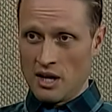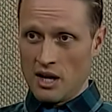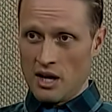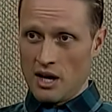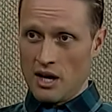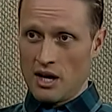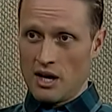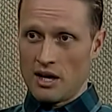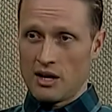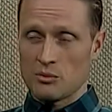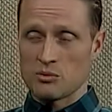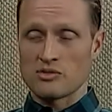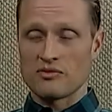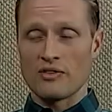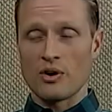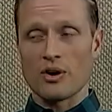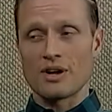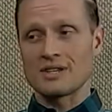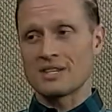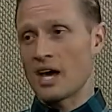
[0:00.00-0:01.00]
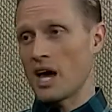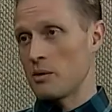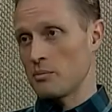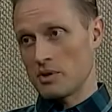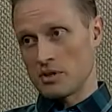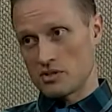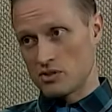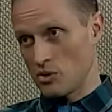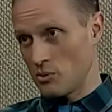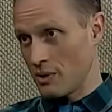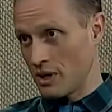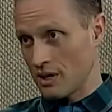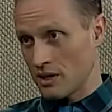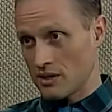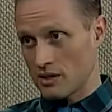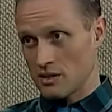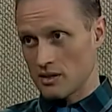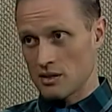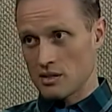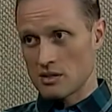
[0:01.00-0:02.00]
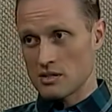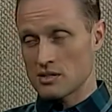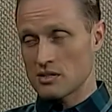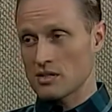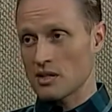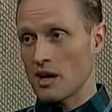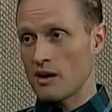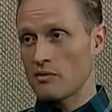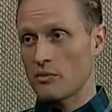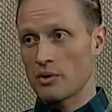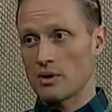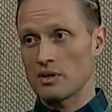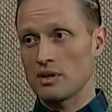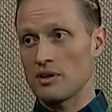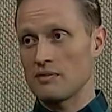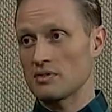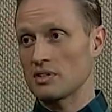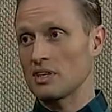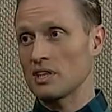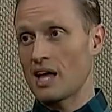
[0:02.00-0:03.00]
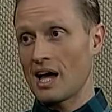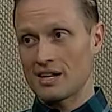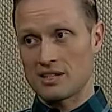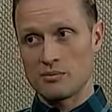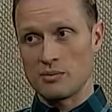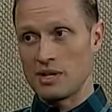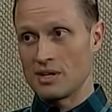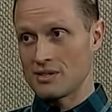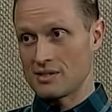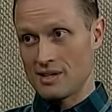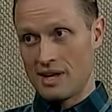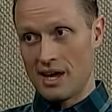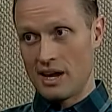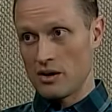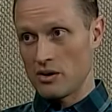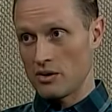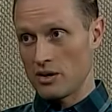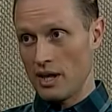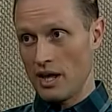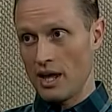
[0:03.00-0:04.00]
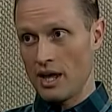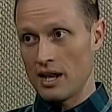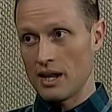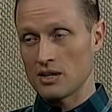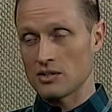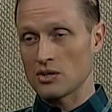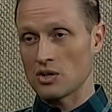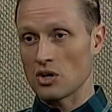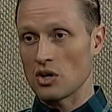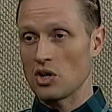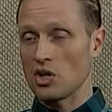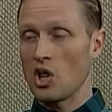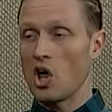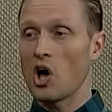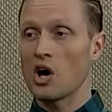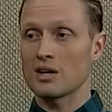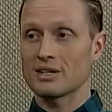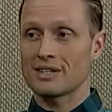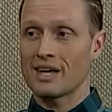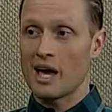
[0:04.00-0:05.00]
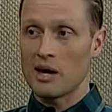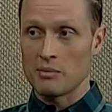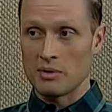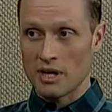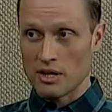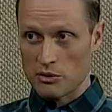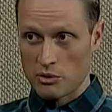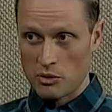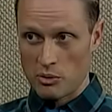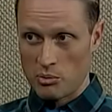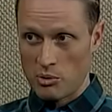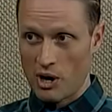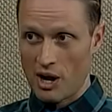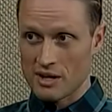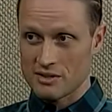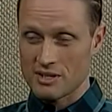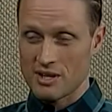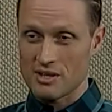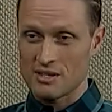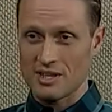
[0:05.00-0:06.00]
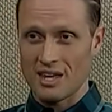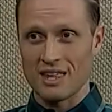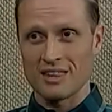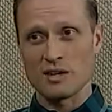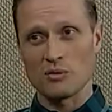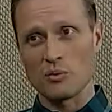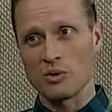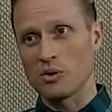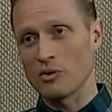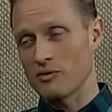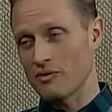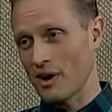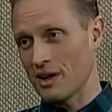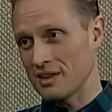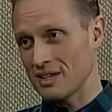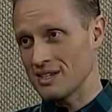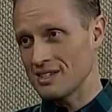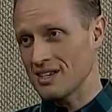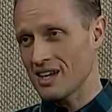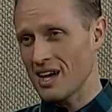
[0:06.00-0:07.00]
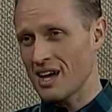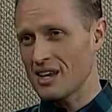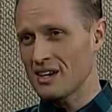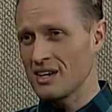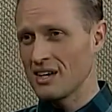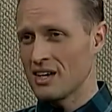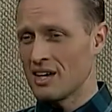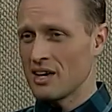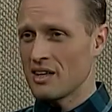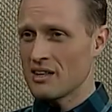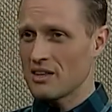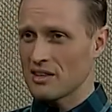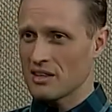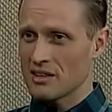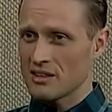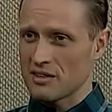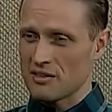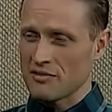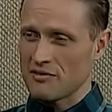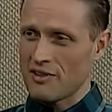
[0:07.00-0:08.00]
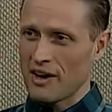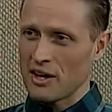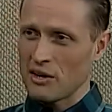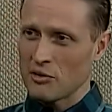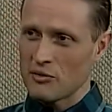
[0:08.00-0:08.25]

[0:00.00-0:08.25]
it was very time consuming. The software left a lot to be desired, and it took a long time to get through the process. And then when you're finally done, the final